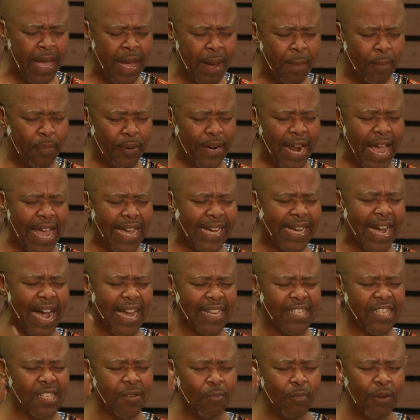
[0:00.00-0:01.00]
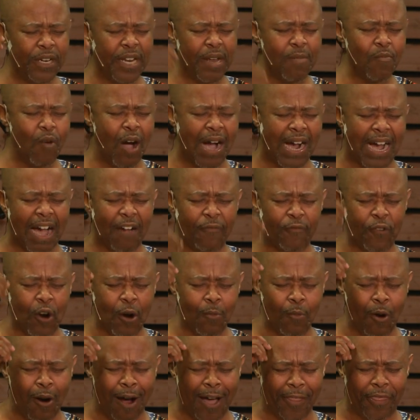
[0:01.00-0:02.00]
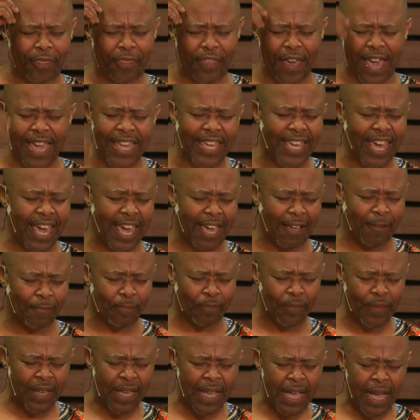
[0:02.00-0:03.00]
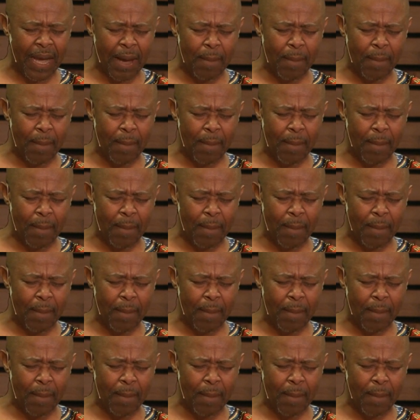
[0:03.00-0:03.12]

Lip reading: Break us, Mudimwaka, from our thinking.